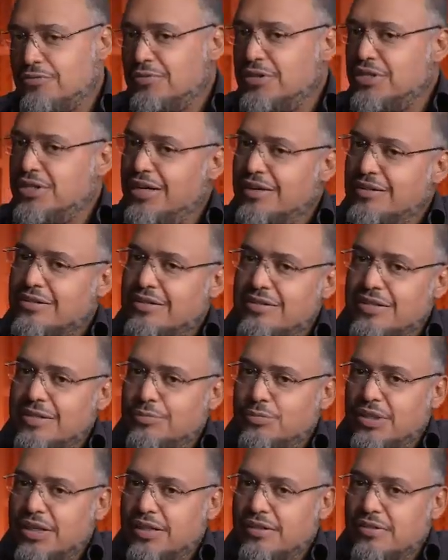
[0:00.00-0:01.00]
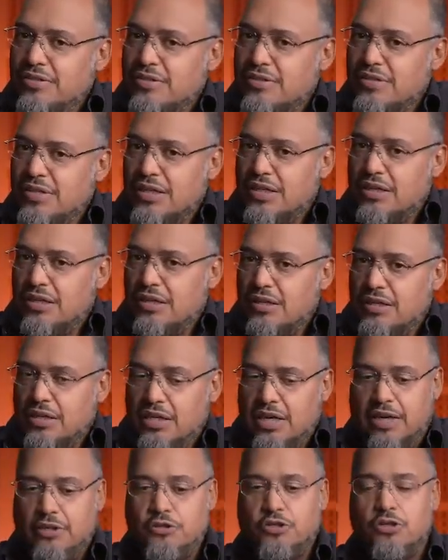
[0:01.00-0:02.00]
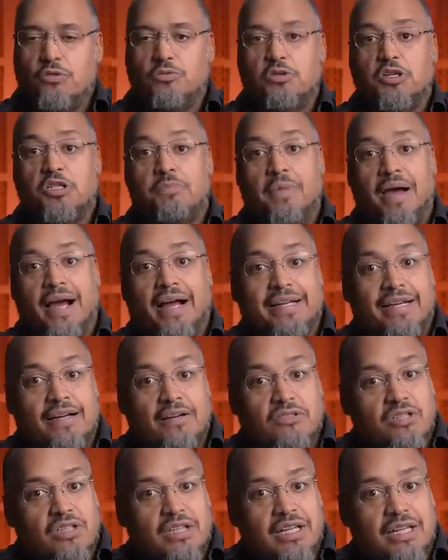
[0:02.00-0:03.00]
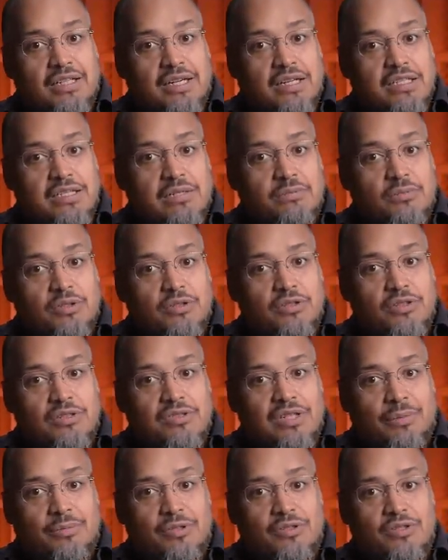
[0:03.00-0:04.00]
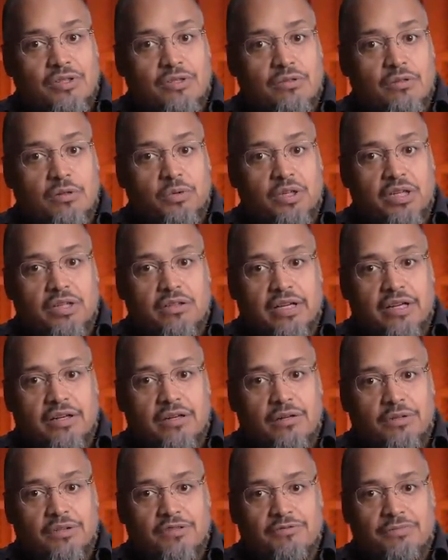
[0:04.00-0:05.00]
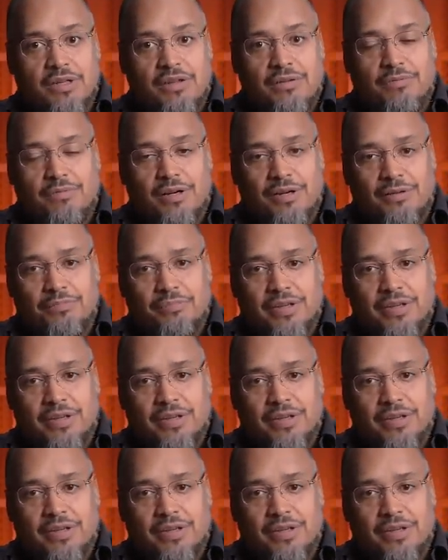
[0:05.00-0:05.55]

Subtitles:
you reach out to someone else? Can't you reach back out to that customer who you demo to a week later when you've made the product